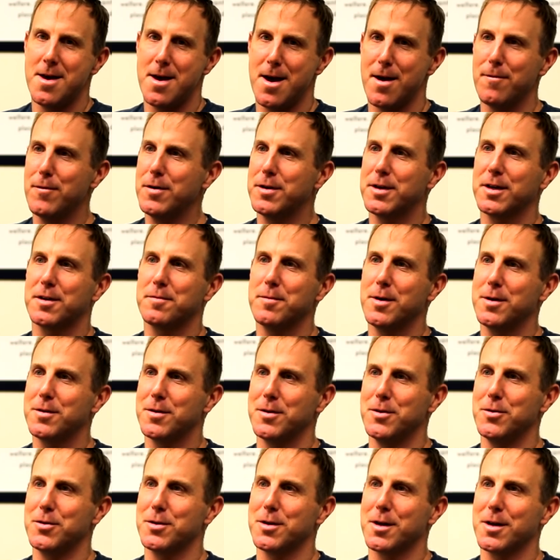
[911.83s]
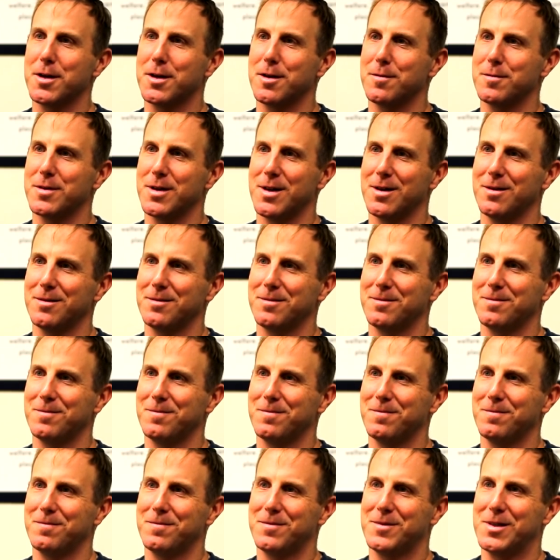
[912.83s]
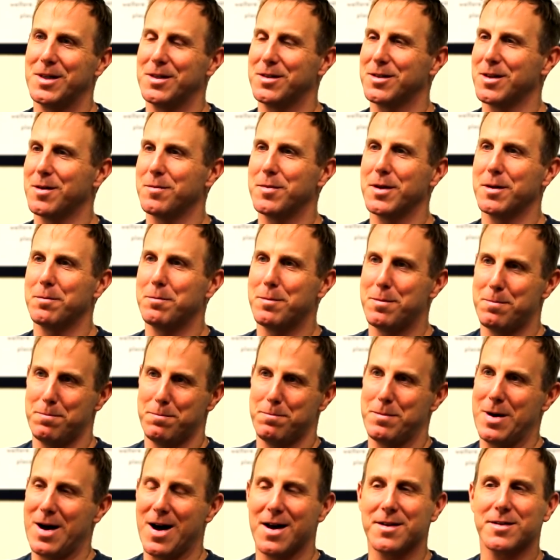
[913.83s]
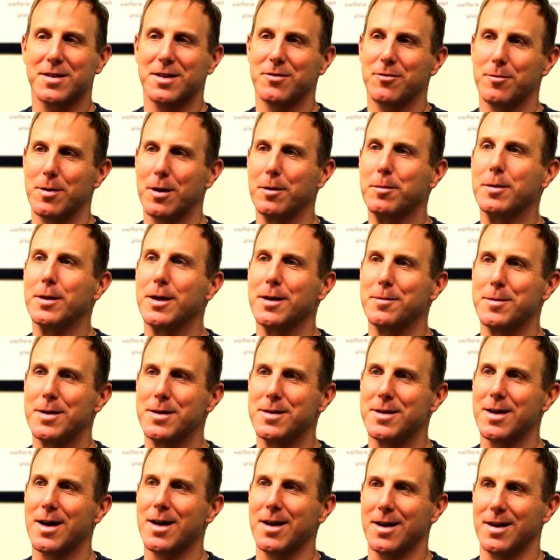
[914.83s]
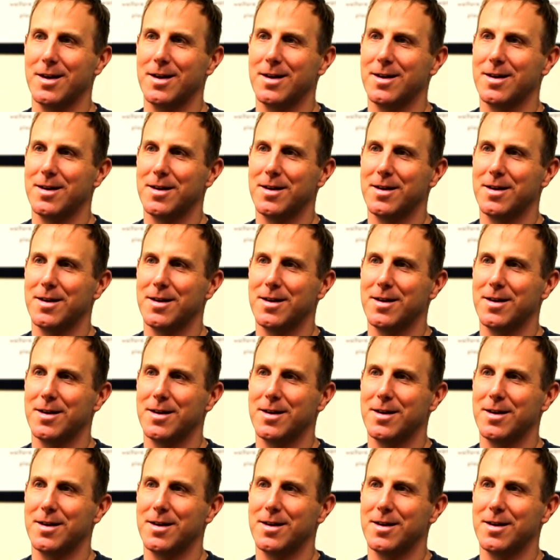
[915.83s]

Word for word: Every six months, a new study comes out, says something positive about a plant-based diet,